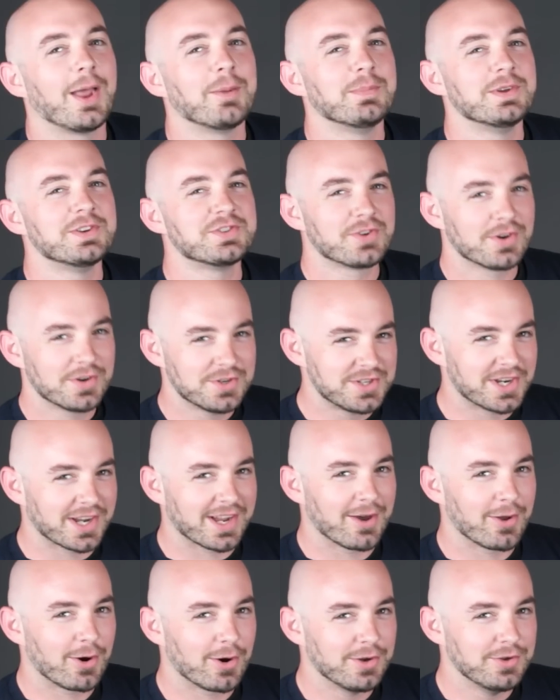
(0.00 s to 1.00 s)
and be sure to
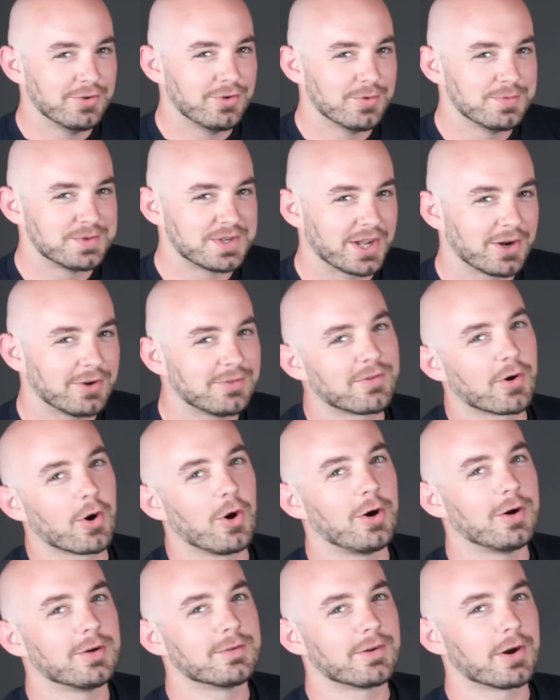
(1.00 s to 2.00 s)
check out our YouTube channel for
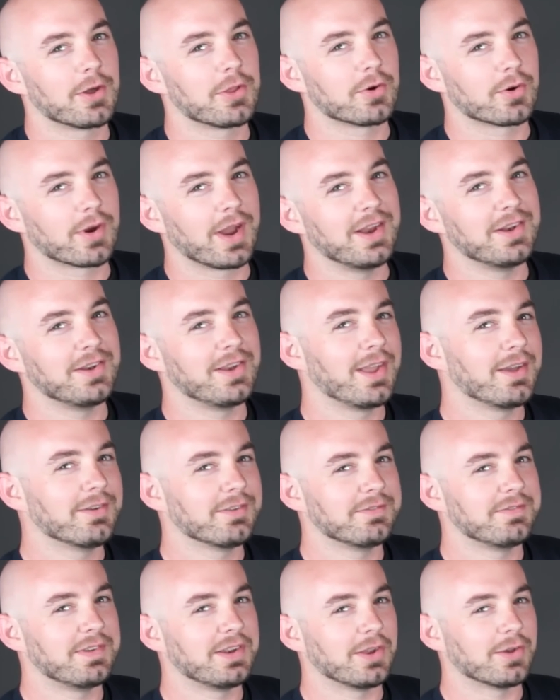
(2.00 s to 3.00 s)
all of our other great
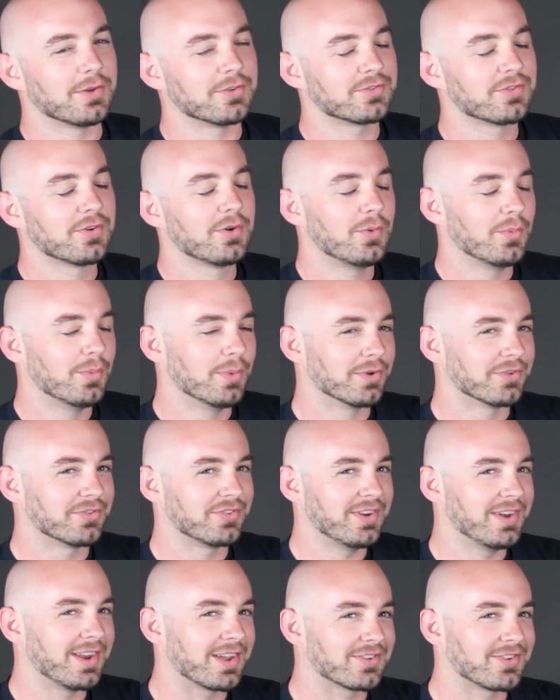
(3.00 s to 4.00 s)
daily videos. We'll
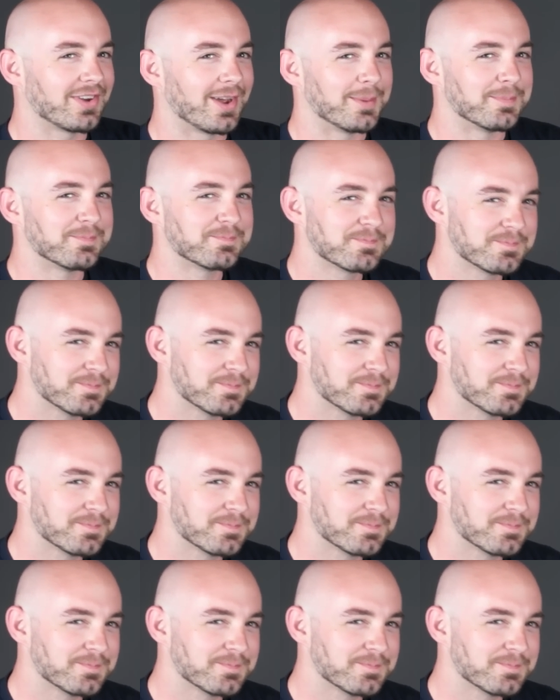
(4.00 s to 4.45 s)
see you next time.